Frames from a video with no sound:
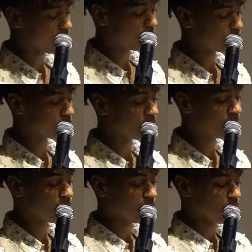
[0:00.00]

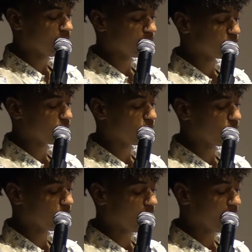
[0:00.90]
poetry, and
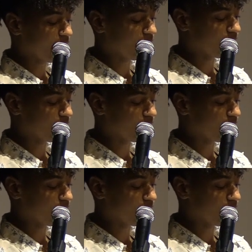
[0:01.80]
so I